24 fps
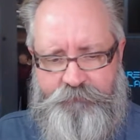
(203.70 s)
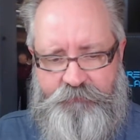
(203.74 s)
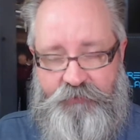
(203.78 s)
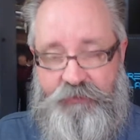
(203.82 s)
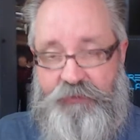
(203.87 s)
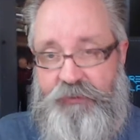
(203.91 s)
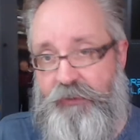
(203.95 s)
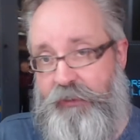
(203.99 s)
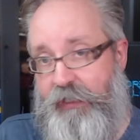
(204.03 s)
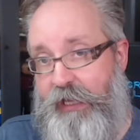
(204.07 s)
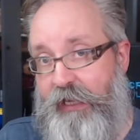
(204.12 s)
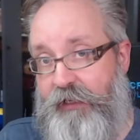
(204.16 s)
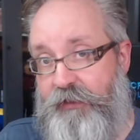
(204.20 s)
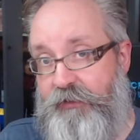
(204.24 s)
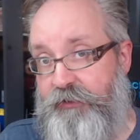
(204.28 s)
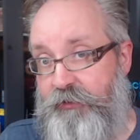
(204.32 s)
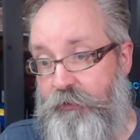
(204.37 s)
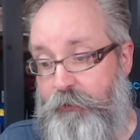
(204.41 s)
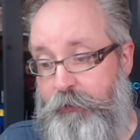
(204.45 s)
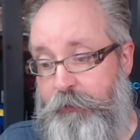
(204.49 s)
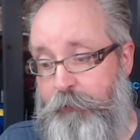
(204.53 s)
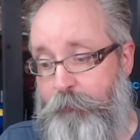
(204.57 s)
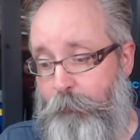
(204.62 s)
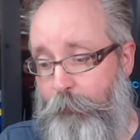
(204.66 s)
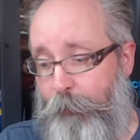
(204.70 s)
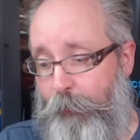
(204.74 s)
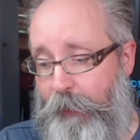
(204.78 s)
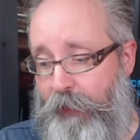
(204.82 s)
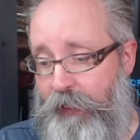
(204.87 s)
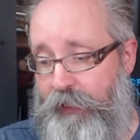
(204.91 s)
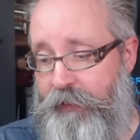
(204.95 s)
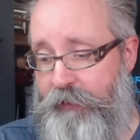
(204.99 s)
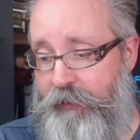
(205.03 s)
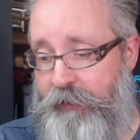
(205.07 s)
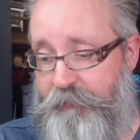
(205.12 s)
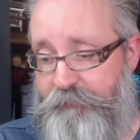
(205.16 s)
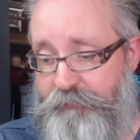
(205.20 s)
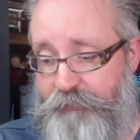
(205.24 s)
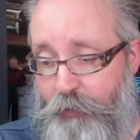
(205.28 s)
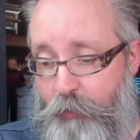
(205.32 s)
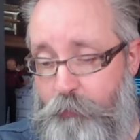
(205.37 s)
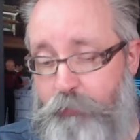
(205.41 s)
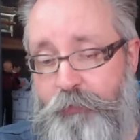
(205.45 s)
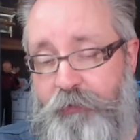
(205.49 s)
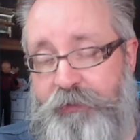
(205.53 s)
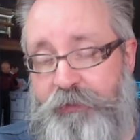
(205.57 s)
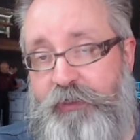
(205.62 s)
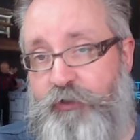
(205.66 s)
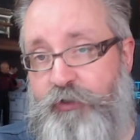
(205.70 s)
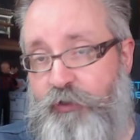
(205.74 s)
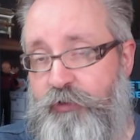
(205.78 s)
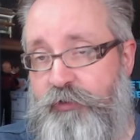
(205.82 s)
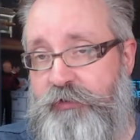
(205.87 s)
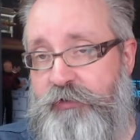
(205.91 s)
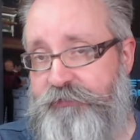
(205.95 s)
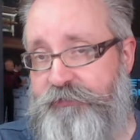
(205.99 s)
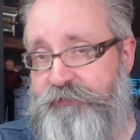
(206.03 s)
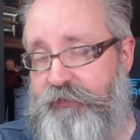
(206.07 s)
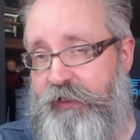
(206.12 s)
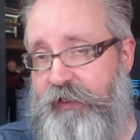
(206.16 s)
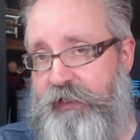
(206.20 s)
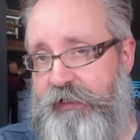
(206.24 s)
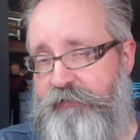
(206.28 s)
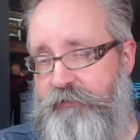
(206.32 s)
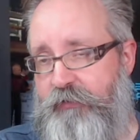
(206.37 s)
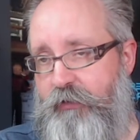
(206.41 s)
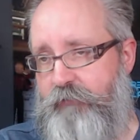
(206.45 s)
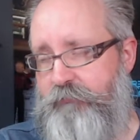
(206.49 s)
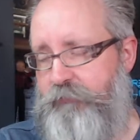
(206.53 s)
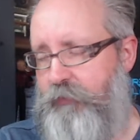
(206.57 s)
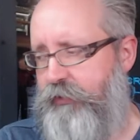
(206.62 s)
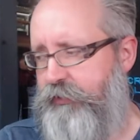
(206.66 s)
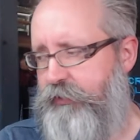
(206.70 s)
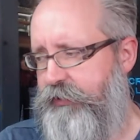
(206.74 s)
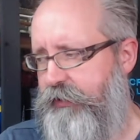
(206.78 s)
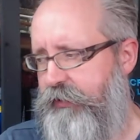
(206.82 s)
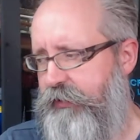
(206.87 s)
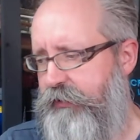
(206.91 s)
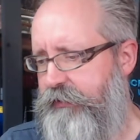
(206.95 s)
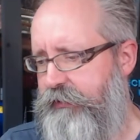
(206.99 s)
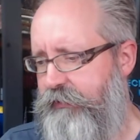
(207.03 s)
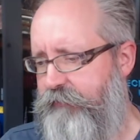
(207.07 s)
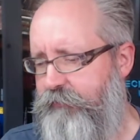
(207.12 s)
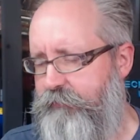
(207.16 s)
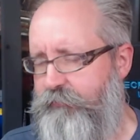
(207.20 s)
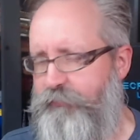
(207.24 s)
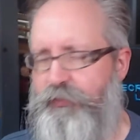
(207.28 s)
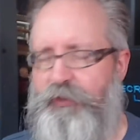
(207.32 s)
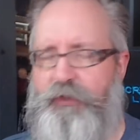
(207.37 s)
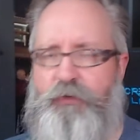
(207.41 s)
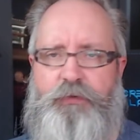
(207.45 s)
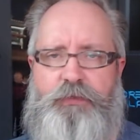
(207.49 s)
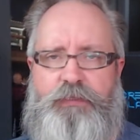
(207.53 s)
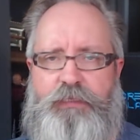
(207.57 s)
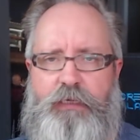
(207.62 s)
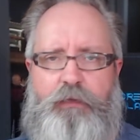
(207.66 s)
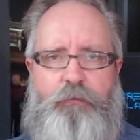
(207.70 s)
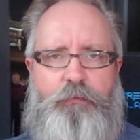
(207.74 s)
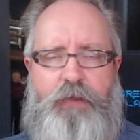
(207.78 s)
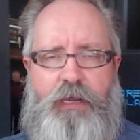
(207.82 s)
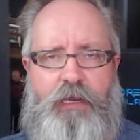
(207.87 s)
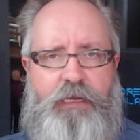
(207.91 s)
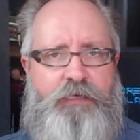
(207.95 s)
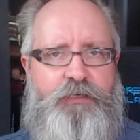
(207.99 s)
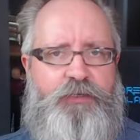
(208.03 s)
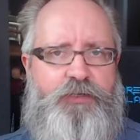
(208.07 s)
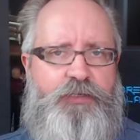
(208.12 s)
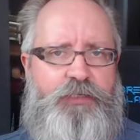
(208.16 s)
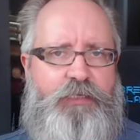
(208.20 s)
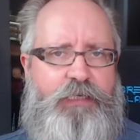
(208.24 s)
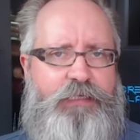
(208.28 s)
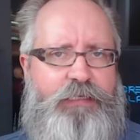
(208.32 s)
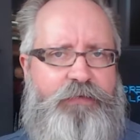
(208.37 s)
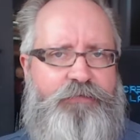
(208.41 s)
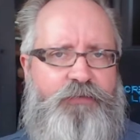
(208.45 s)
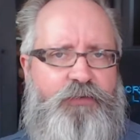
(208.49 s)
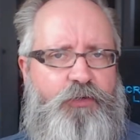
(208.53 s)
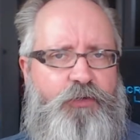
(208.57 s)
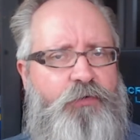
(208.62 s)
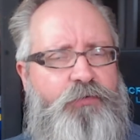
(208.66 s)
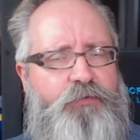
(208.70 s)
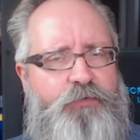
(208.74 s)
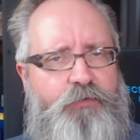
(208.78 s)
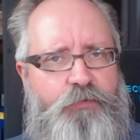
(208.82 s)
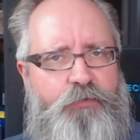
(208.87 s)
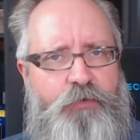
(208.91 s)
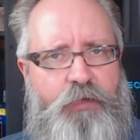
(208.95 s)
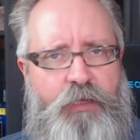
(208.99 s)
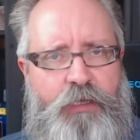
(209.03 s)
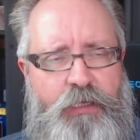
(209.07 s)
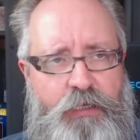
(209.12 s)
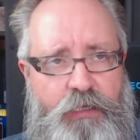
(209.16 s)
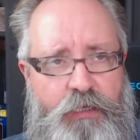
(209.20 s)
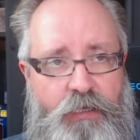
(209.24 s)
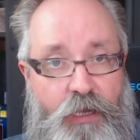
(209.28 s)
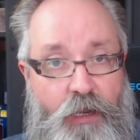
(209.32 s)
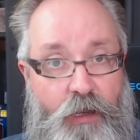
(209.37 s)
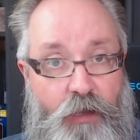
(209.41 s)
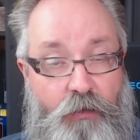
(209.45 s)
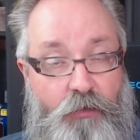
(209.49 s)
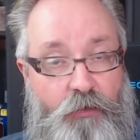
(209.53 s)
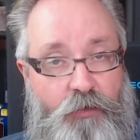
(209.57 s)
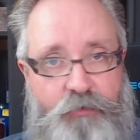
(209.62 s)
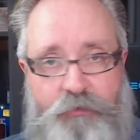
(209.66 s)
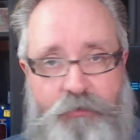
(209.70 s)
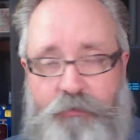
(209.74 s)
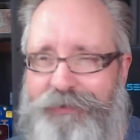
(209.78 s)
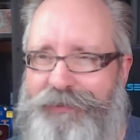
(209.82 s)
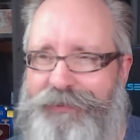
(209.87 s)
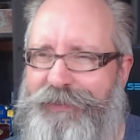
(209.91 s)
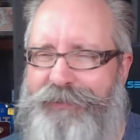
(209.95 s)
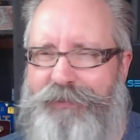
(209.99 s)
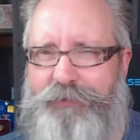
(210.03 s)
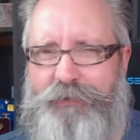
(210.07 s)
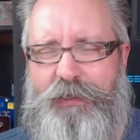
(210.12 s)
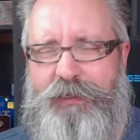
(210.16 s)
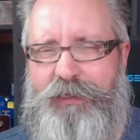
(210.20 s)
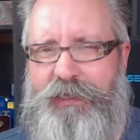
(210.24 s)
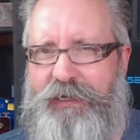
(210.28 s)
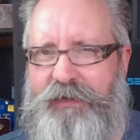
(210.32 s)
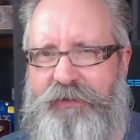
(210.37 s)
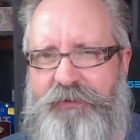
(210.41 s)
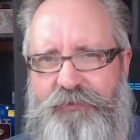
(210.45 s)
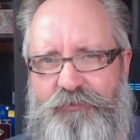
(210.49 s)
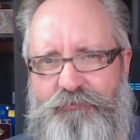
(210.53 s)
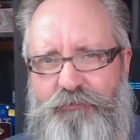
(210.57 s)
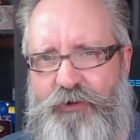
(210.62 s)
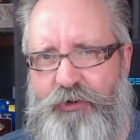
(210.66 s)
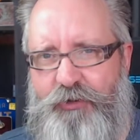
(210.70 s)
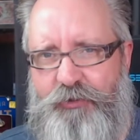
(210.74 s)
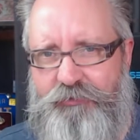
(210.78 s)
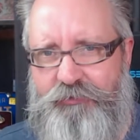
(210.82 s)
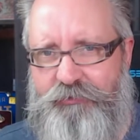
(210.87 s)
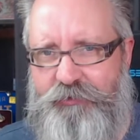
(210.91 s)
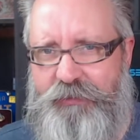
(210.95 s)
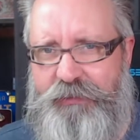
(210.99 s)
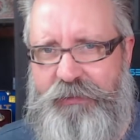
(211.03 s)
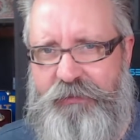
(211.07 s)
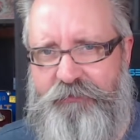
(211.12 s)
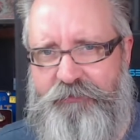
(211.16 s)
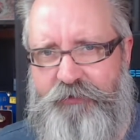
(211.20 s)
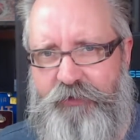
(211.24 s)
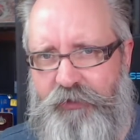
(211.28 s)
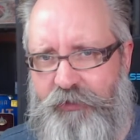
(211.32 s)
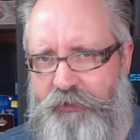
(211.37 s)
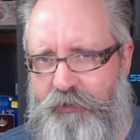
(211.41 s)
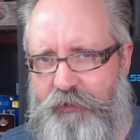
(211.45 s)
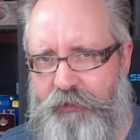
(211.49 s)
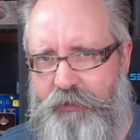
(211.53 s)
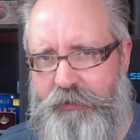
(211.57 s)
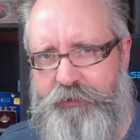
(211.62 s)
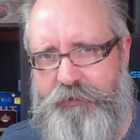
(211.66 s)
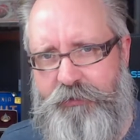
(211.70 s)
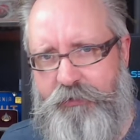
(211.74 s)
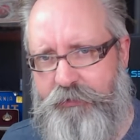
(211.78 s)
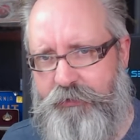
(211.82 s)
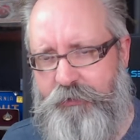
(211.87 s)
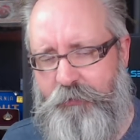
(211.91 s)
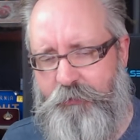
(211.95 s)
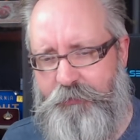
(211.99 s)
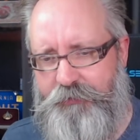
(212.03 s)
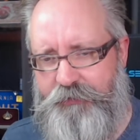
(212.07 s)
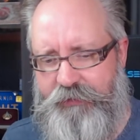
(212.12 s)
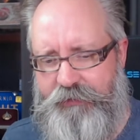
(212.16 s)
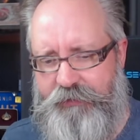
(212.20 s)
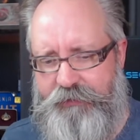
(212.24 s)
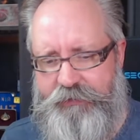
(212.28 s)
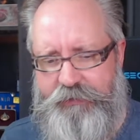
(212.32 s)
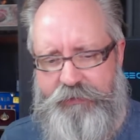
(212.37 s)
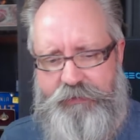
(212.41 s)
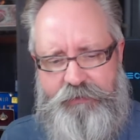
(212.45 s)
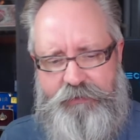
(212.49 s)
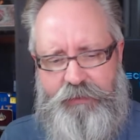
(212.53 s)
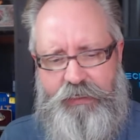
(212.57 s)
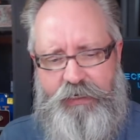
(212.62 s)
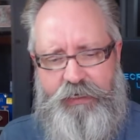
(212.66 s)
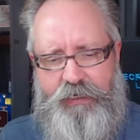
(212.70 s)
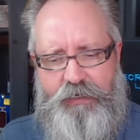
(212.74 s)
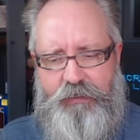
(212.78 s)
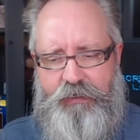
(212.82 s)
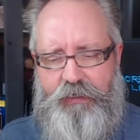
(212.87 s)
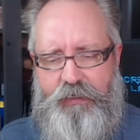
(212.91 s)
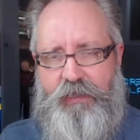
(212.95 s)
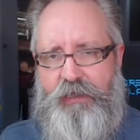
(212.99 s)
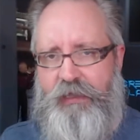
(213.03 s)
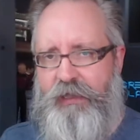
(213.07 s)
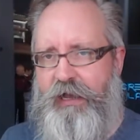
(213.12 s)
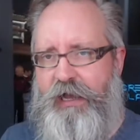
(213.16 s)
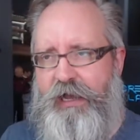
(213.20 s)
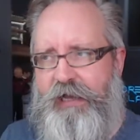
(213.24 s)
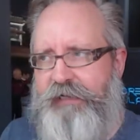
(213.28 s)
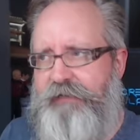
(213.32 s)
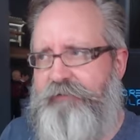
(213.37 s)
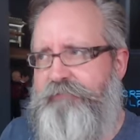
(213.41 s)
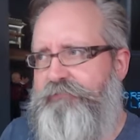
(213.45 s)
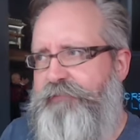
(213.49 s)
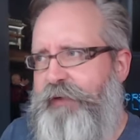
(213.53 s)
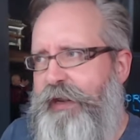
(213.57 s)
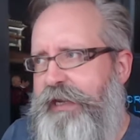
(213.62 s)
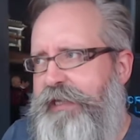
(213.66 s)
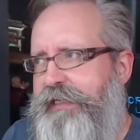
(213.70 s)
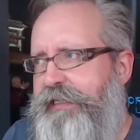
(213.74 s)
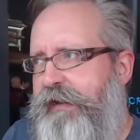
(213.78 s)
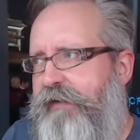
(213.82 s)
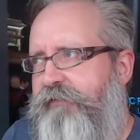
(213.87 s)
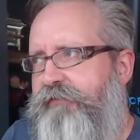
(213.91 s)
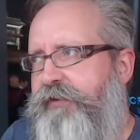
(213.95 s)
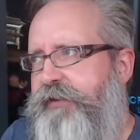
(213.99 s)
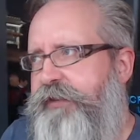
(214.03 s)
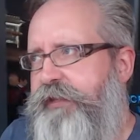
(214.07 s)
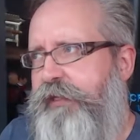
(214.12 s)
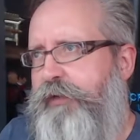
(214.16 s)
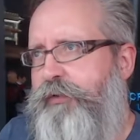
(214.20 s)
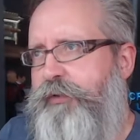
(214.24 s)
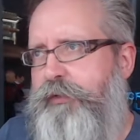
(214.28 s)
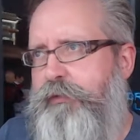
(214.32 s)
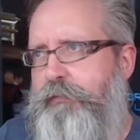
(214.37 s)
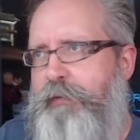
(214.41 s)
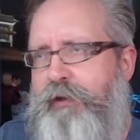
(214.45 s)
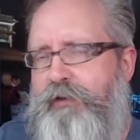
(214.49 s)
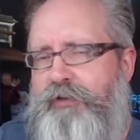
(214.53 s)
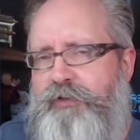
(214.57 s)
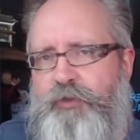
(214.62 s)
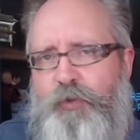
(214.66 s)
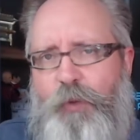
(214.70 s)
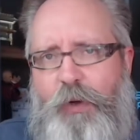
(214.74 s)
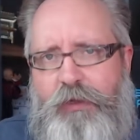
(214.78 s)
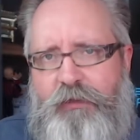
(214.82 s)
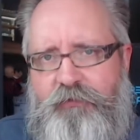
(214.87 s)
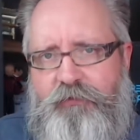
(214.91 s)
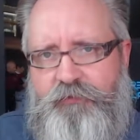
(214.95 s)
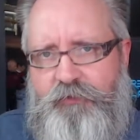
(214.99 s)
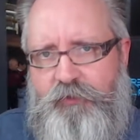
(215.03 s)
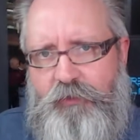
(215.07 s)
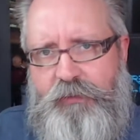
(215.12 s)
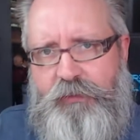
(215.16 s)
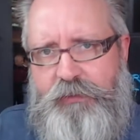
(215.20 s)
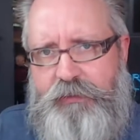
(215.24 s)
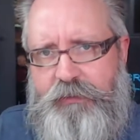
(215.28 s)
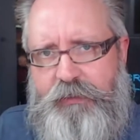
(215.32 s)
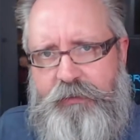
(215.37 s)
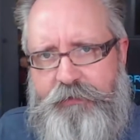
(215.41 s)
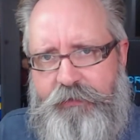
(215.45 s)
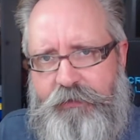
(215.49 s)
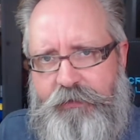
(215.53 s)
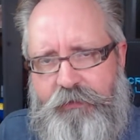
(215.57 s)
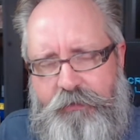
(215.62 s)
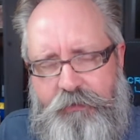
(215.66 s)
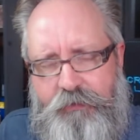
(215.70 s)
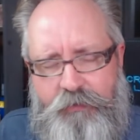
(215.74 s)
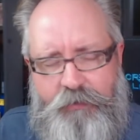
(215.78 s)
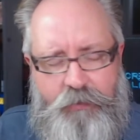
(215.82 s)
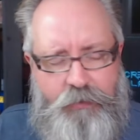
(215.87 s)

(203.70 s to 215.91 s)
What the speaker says: You can do it, and I probably could find alternatives, but it would take me ages and I'd have to go through... They sell like 300 different colours or something. It's insane. I paint everything with about 12 colours, I think.